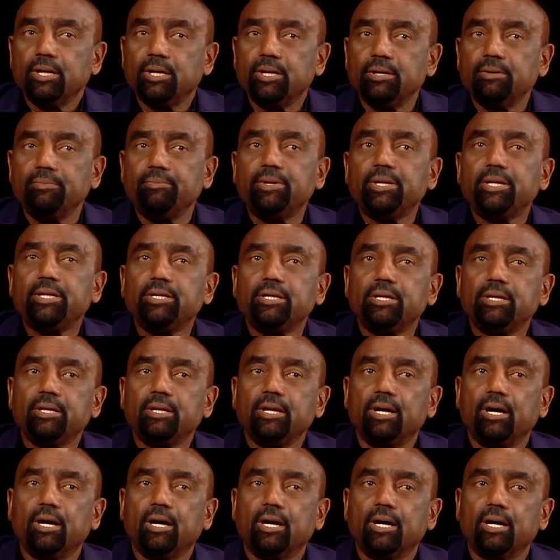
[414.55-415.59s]
give
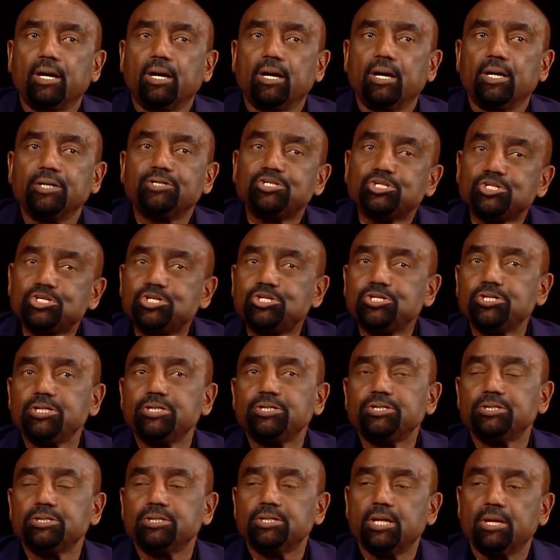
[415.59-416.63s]
me uh, a
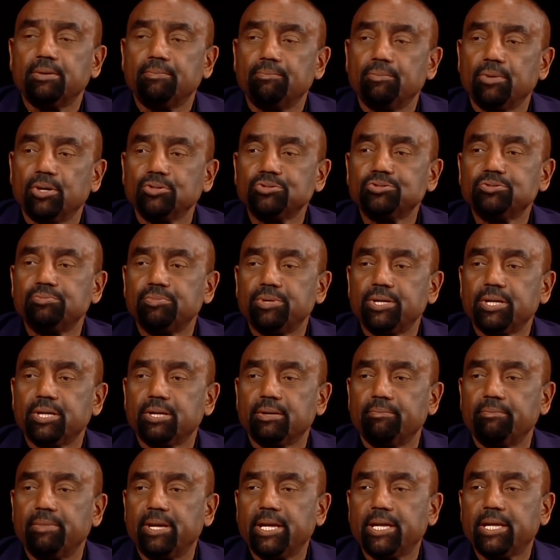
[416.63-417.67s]
decision that most men
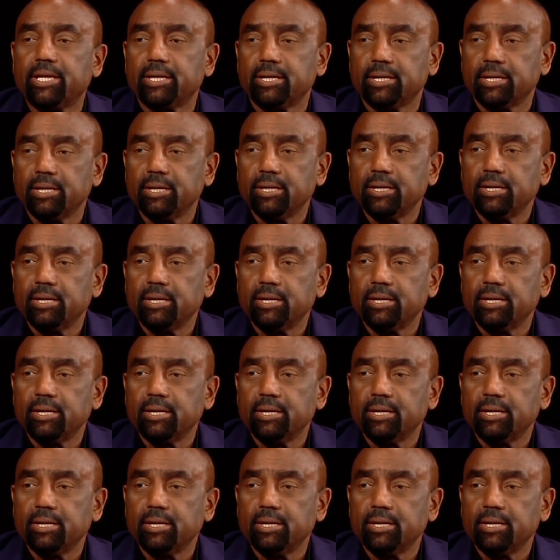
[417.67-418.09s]
are making.